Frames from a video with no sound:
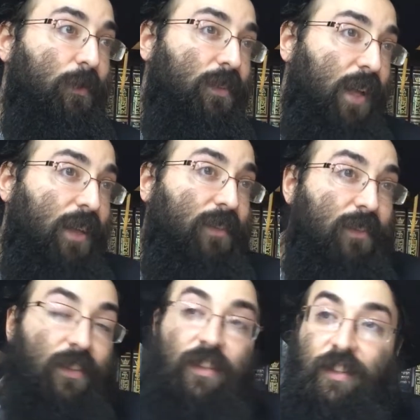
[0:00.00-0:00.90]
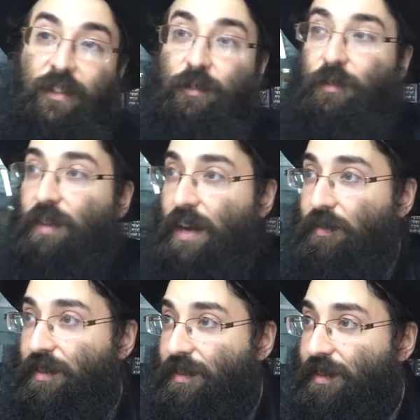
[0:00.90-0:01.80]
He says you engrave
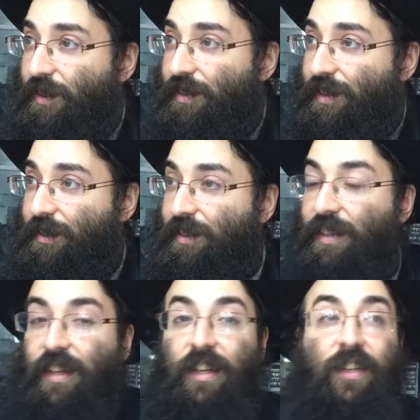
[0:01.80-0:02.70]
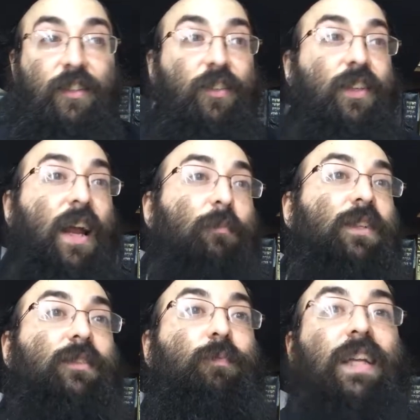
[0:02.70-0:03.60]
it, So the Rebbe
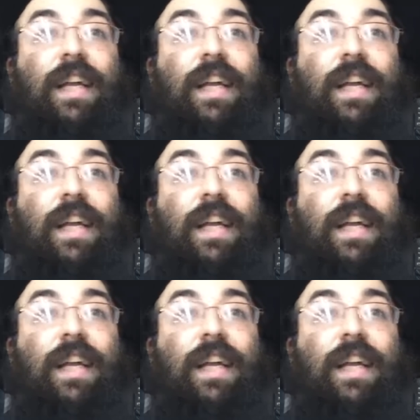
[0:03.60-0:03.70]
explained,